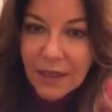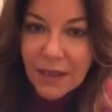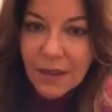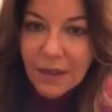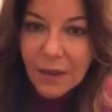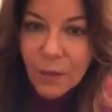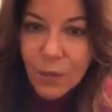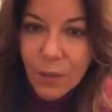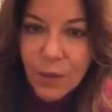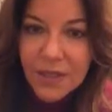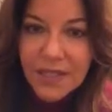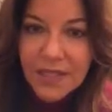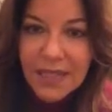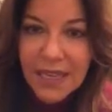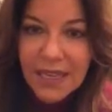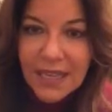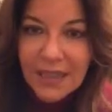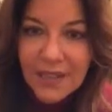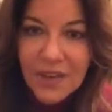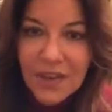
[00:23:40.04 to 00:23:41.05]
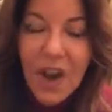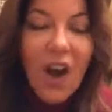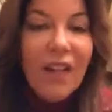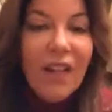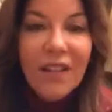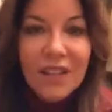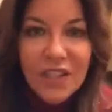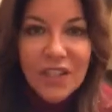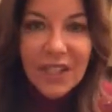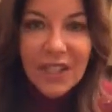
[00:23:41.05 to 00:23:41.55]
was
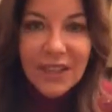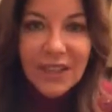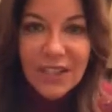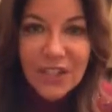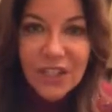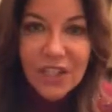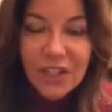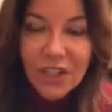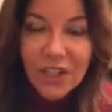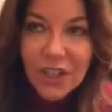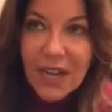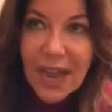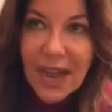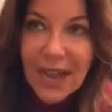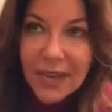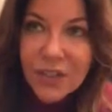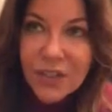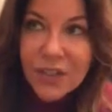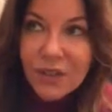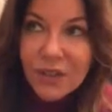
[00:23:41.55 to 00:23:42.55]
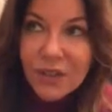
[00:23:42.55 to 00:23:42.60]
acknowledging that she could actually